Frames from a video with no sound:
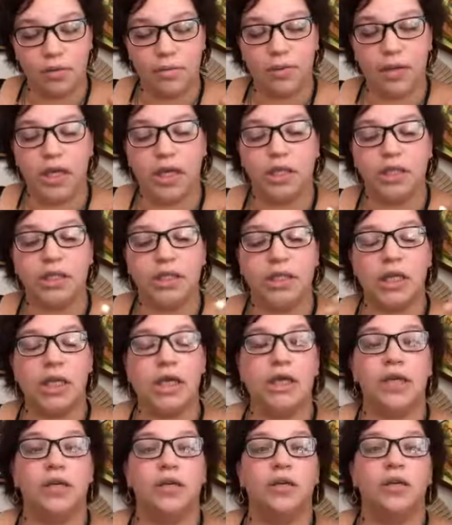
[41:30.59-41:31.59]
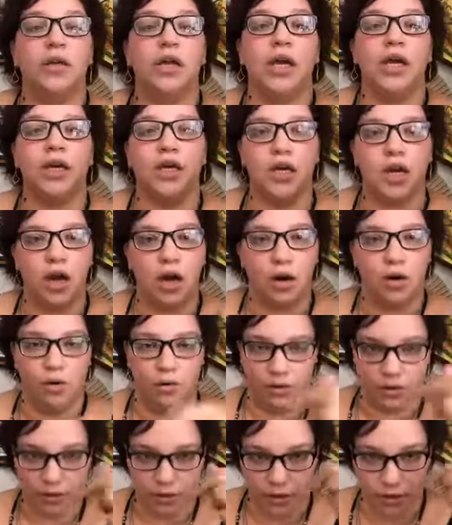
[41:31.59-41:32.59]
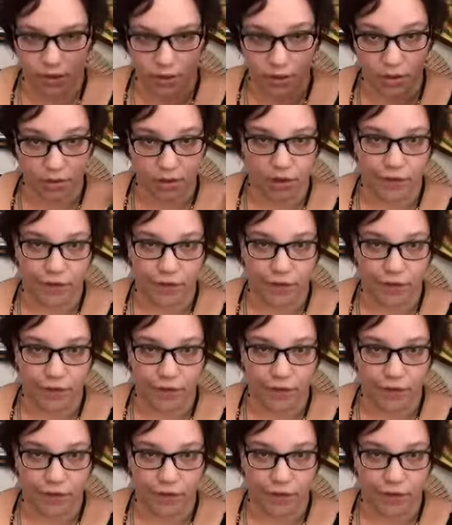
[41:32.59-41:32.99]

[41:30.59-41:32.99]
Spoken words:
because then it knows